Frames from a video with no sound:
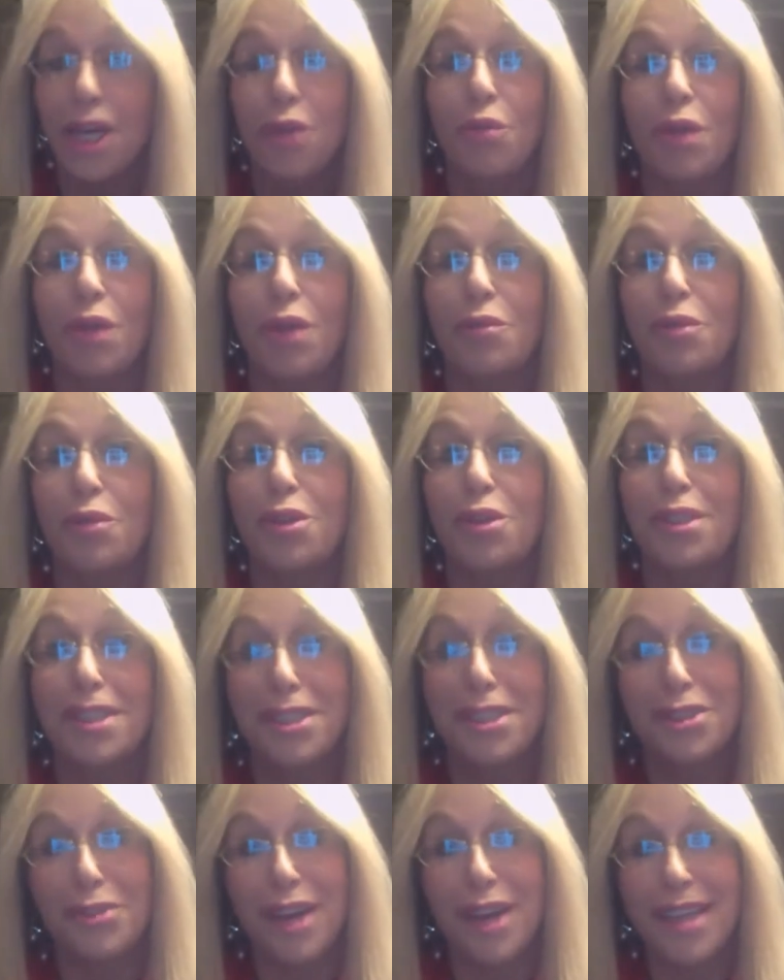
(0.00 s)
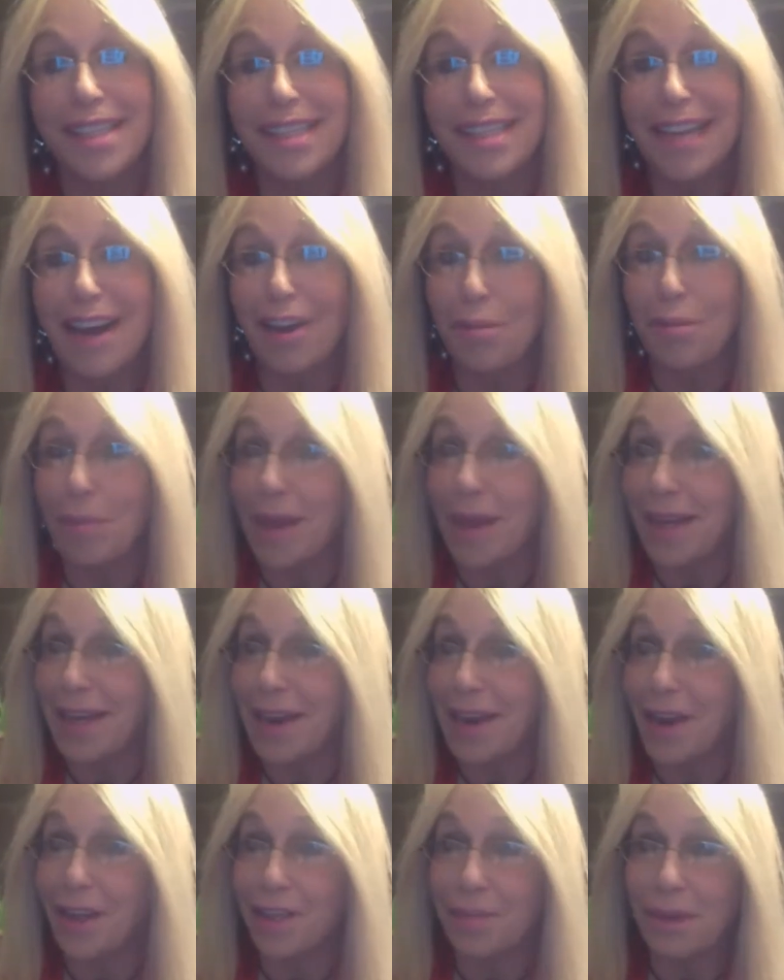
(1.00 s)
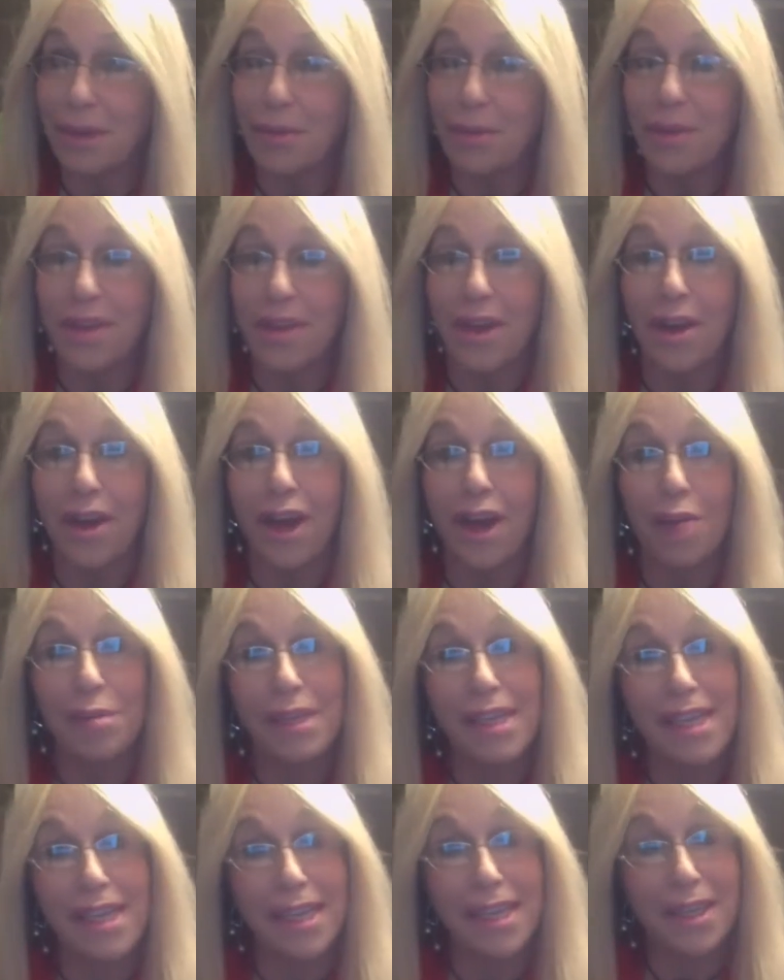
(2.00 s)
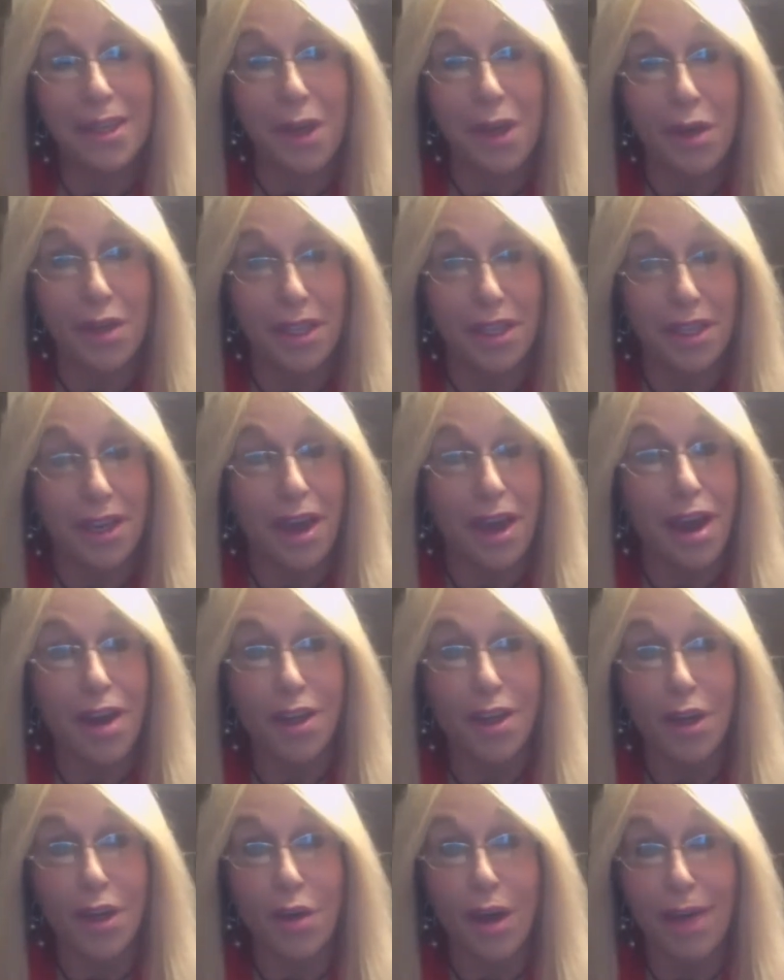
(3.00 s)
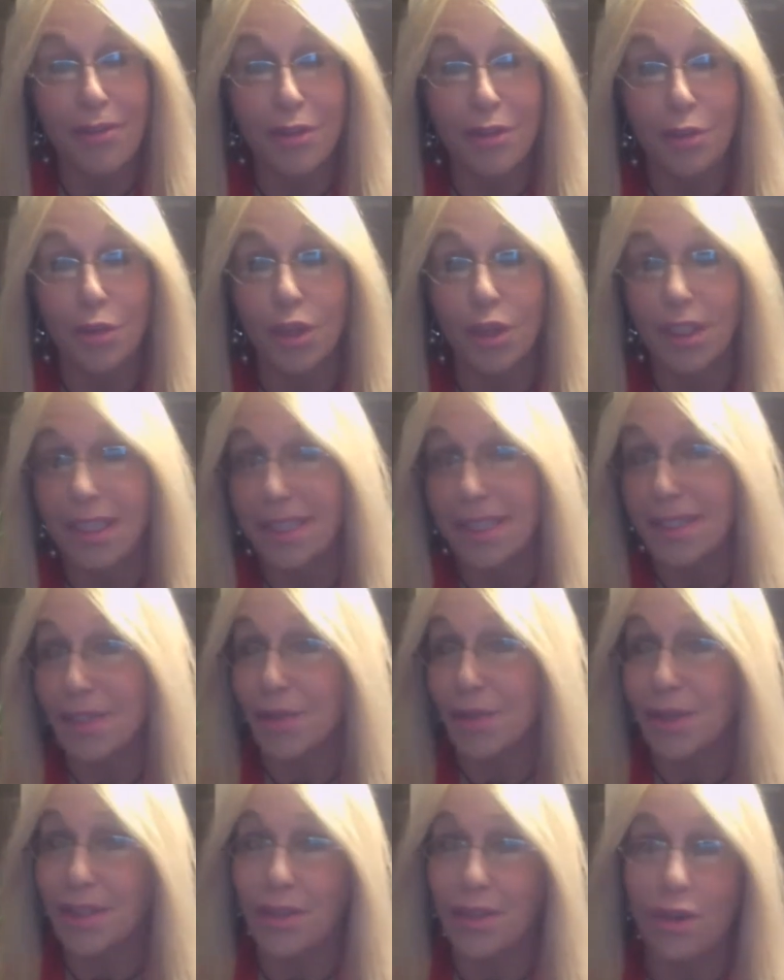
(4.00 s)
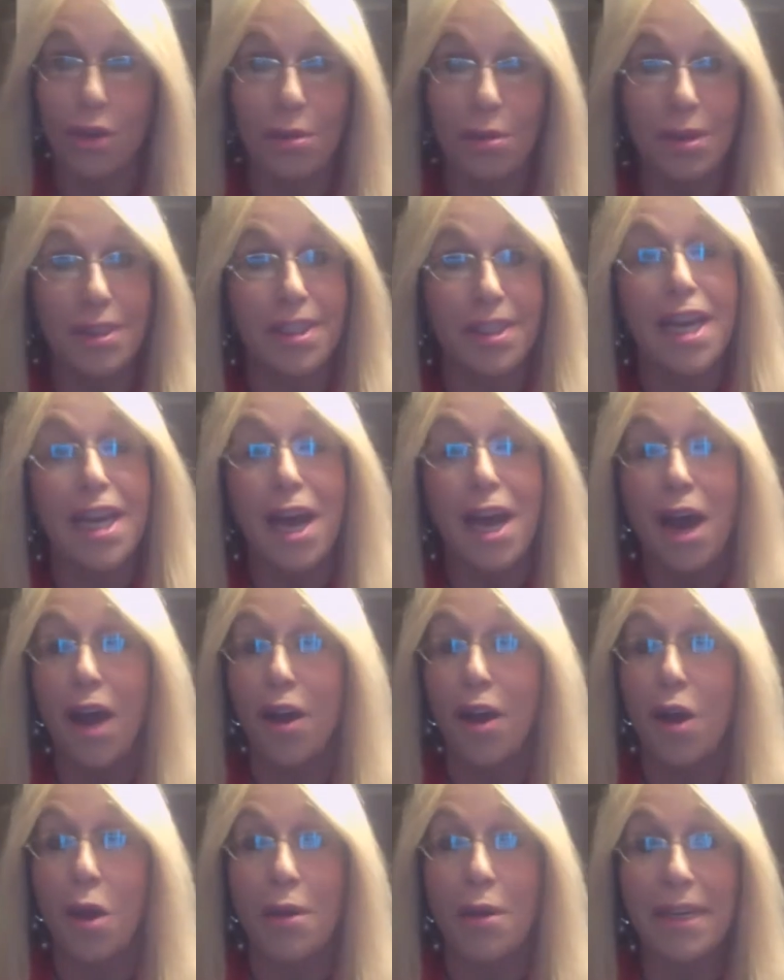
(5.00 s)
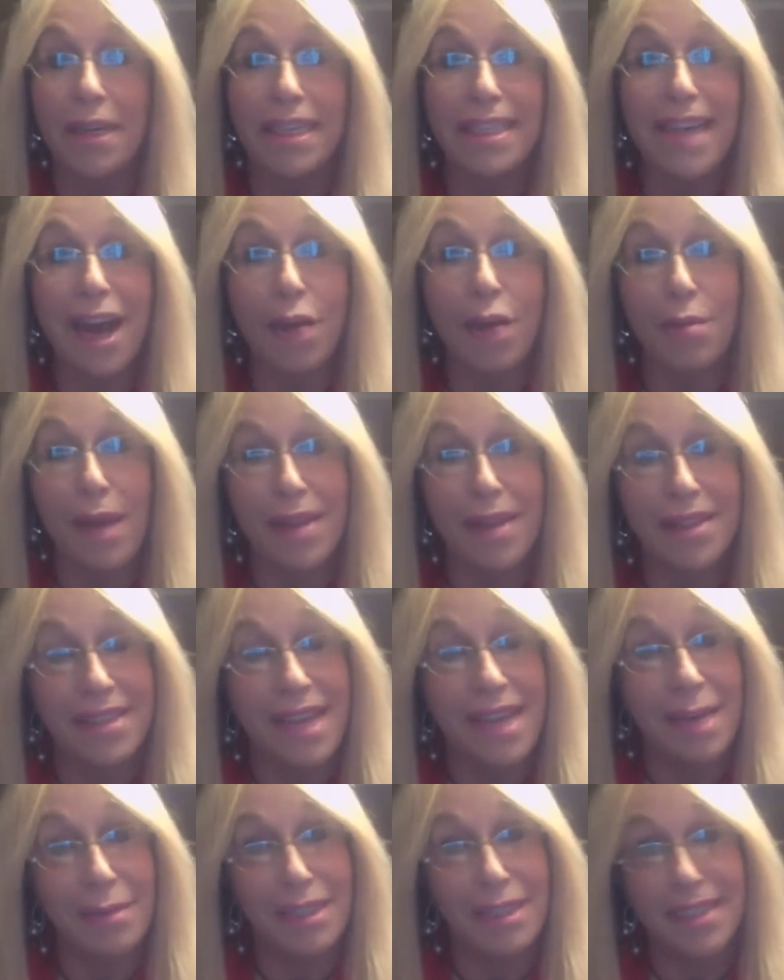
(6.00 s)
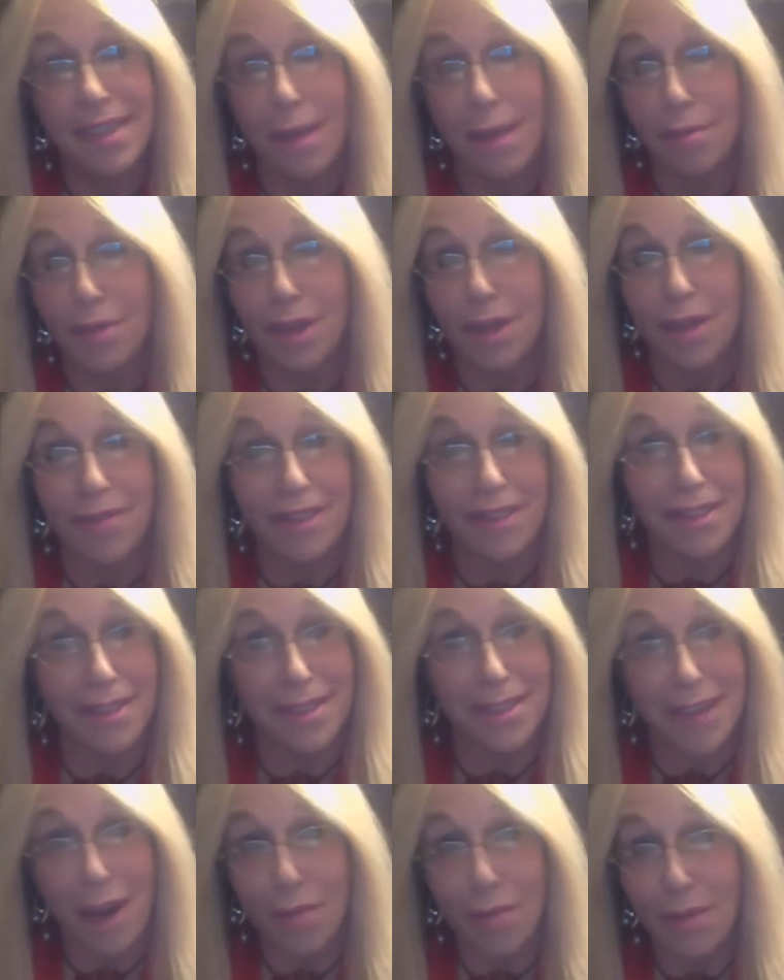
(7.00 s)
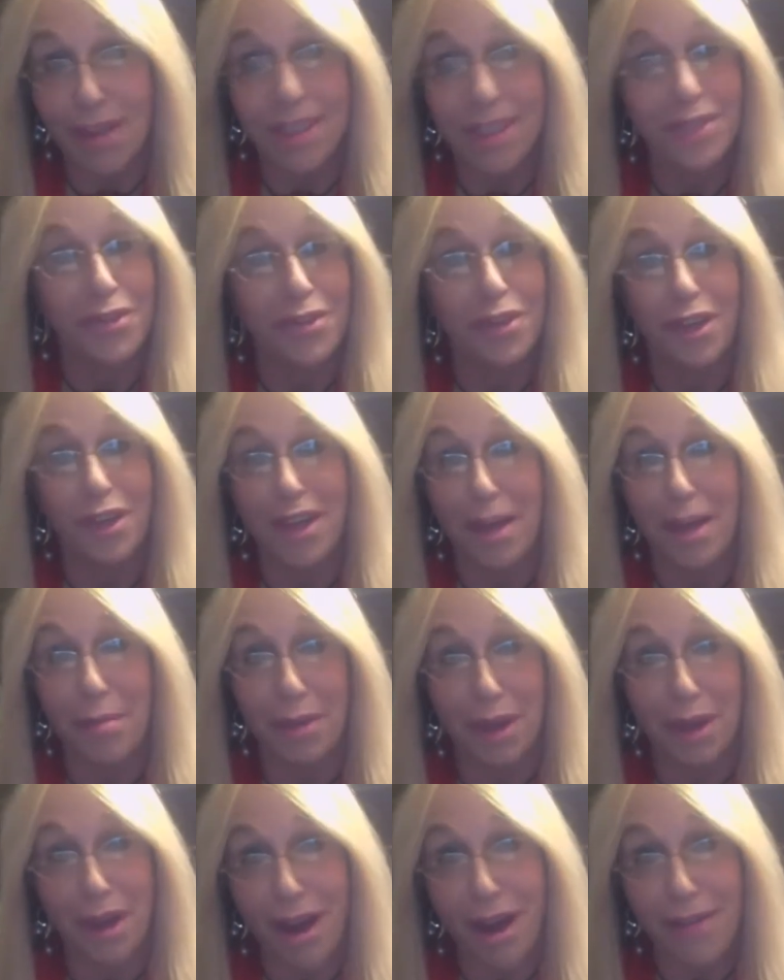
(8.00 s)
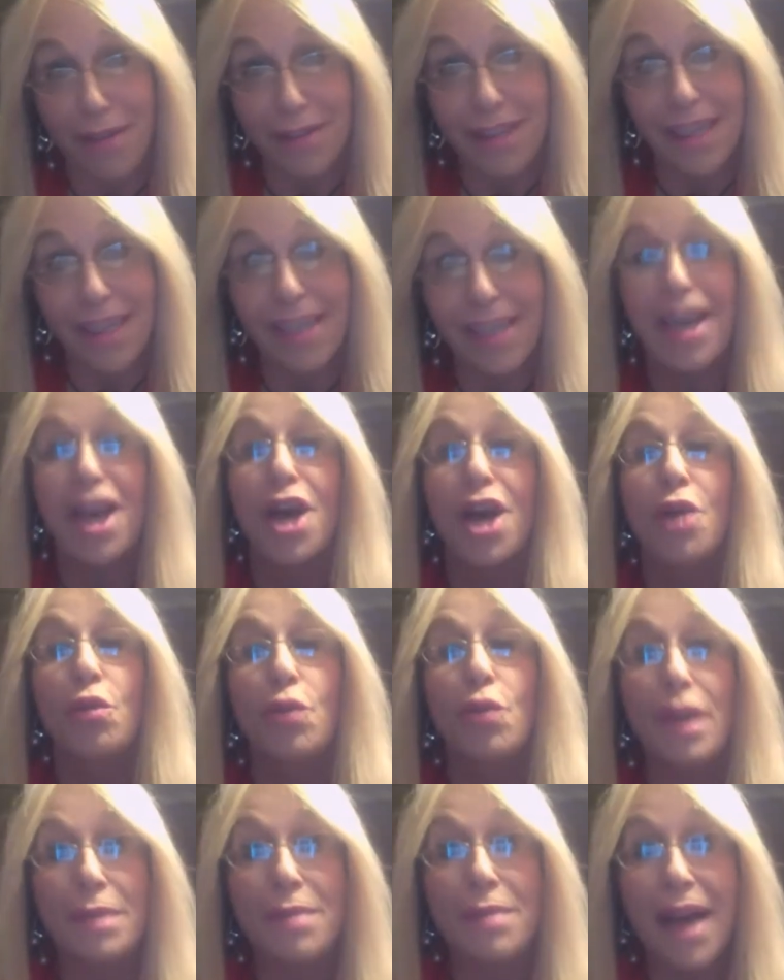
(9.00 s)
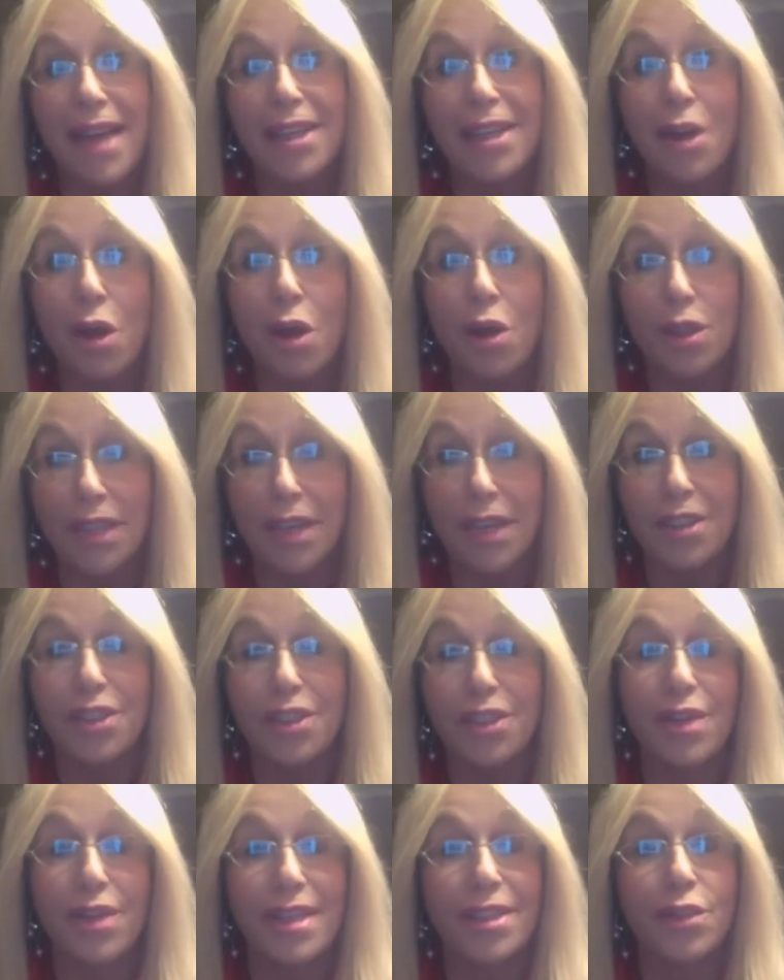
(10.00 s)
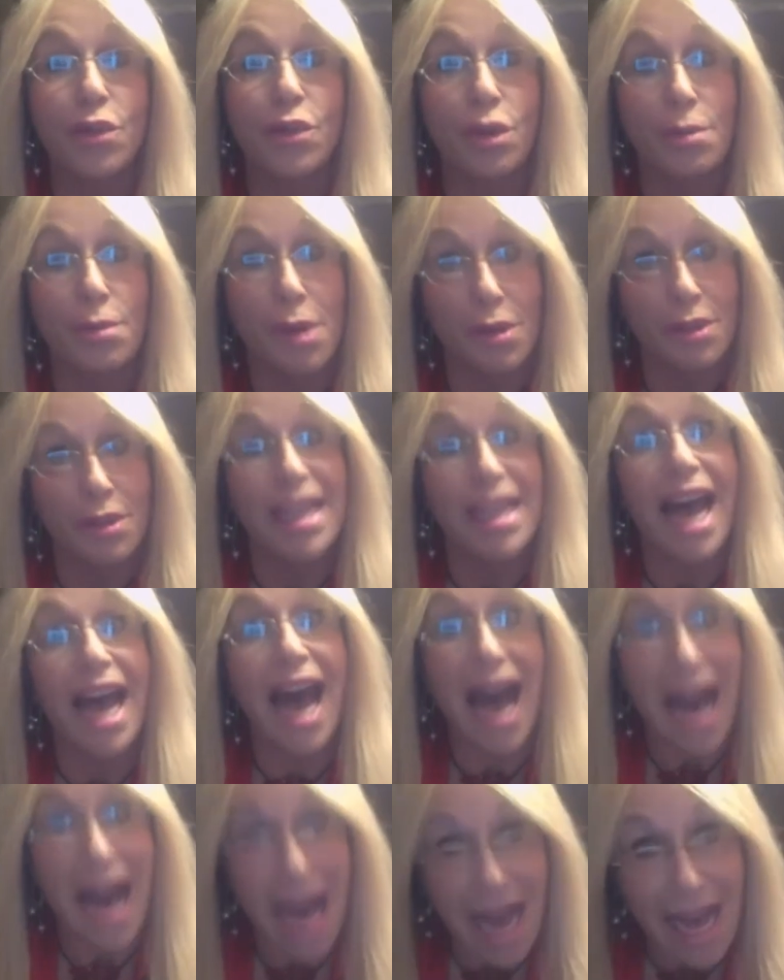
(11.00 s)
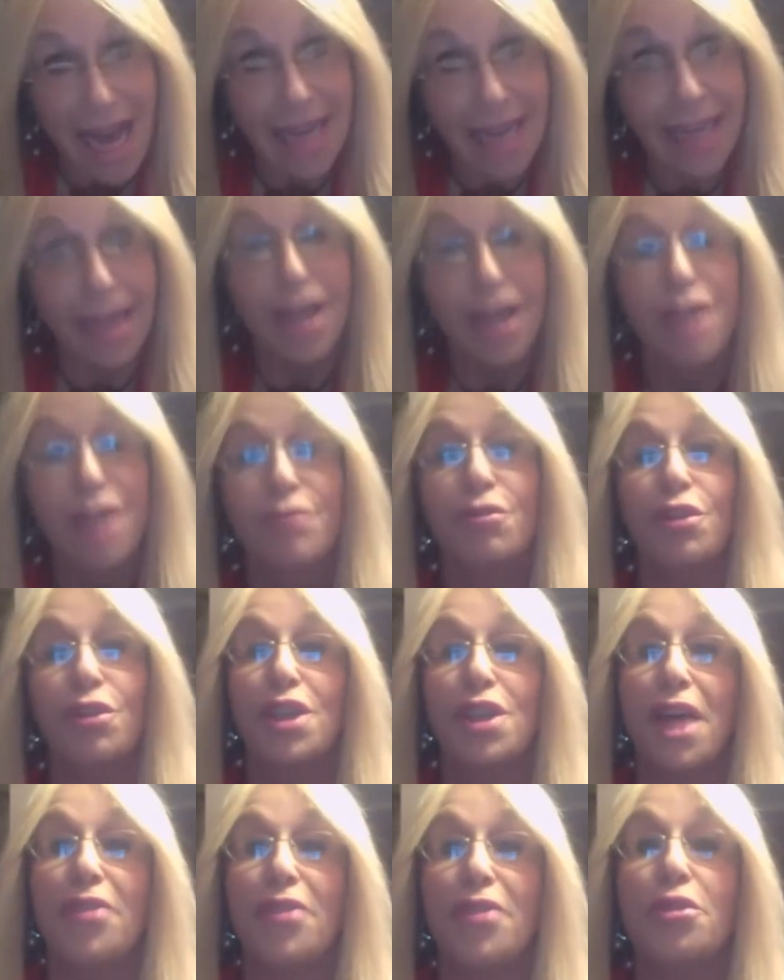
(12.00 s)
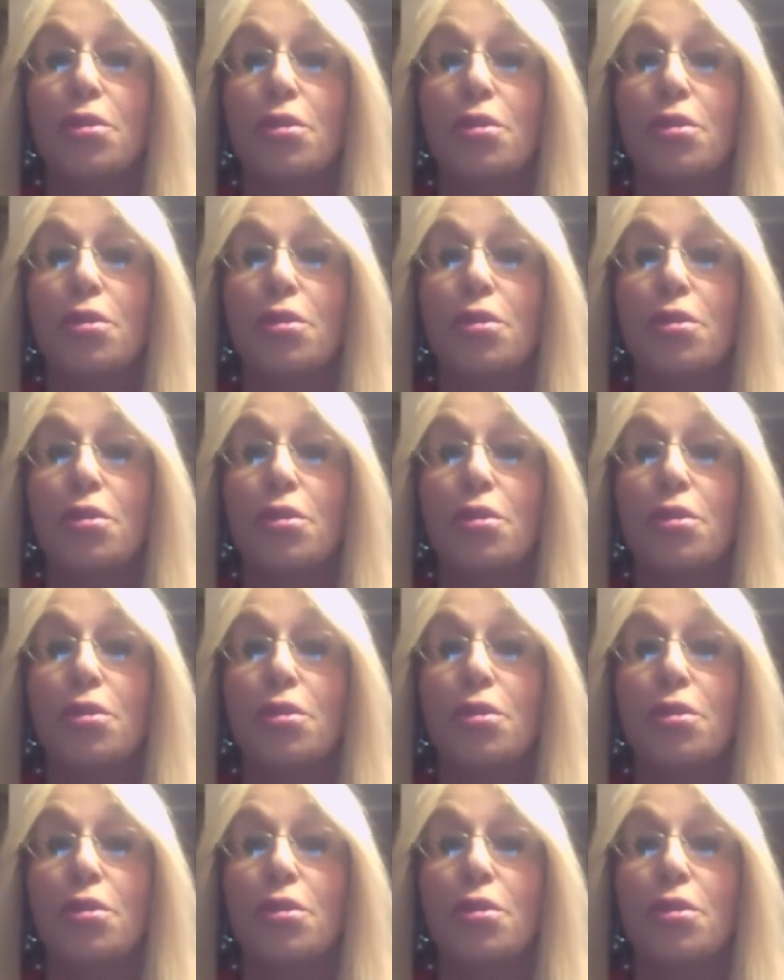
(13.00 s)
When we're stressed out by an argument with our hubby, he can go to the car, go off to work, and his stress hormones are already down by the time he stops off at Starbucks for a cup of coffee. We might hold our stress hormones high for another